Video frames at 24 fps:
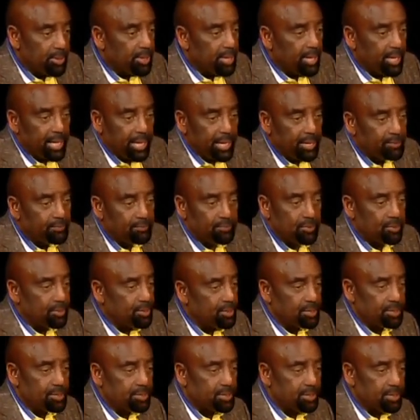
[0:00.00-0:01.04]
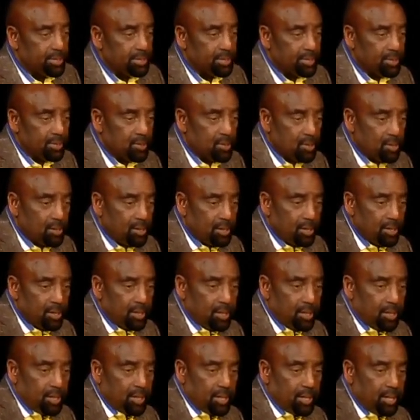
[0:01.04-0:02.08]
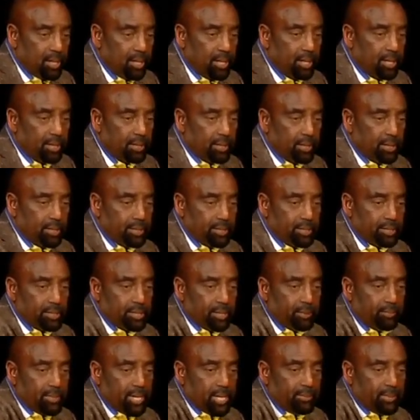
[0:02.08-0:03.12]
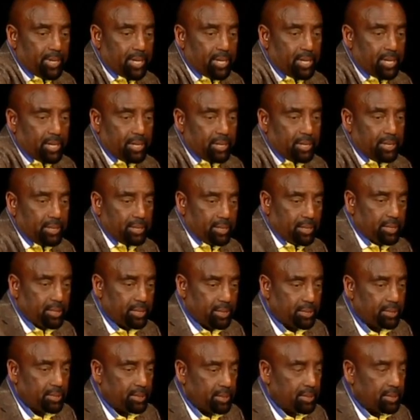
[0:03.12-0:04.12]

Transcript: But no, I didn't feel anything. Okay. And the young man behind, yeah.